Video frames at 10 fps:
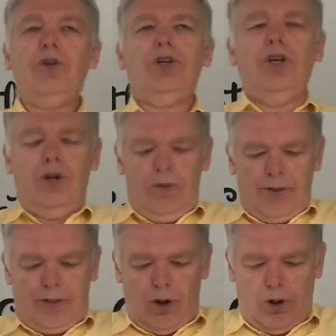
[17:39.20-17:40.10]
you
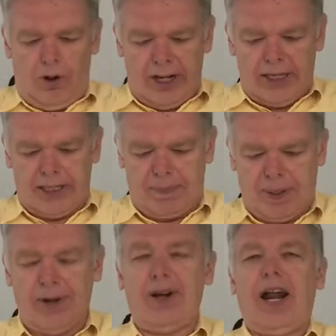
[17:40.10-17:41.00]
with the Holy
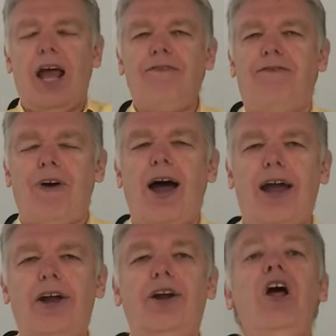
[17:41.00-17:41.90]
Spirit and
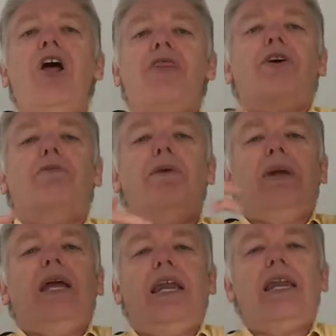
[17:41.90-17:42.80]
fire. There will
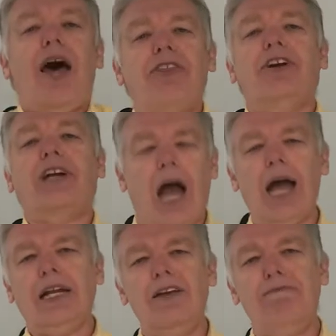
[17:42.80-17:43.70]
be another
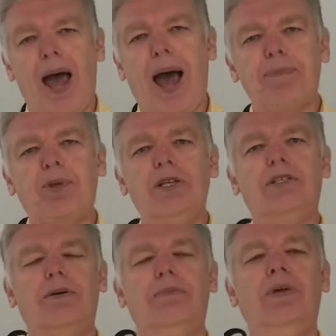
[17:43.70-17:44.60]
kind of
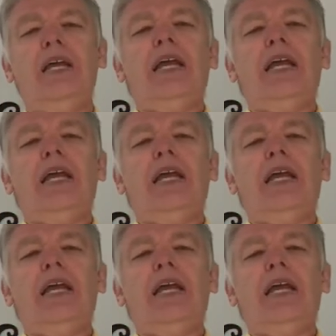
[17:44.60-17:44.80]
baptism.